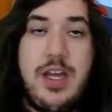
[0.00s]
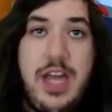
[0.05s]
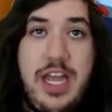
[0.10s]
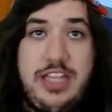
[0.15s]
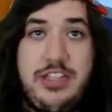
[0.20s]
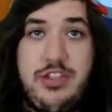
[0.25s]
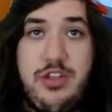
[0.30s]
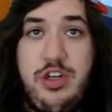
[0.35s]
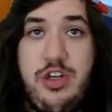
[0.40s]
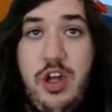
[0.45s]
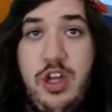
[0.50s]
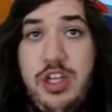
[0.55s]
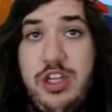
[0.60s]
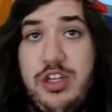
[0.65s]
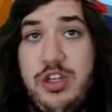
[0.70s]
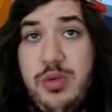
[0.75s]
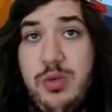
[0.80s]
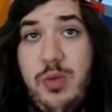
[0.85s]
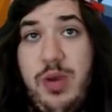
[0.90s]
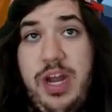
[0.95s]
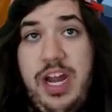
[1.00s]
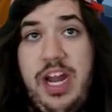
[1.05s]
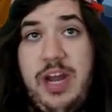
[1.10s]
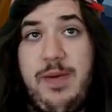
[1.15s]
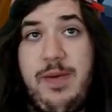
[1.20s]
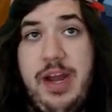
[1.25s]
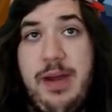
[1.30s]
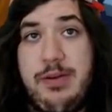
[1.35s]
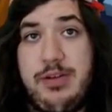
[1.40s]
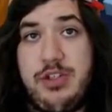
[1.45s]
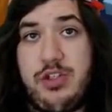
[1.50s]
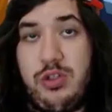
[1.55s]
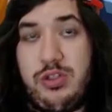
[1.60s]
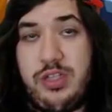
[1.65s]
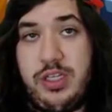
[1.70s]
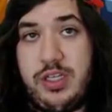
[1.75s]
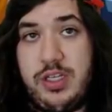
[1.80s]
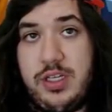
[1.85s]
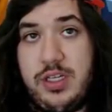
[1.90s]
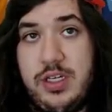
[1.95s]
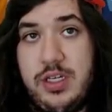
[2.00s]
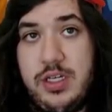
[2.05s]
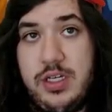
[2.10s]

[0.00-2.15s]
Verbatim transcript: He's going to only do 180 right now at Joltik, if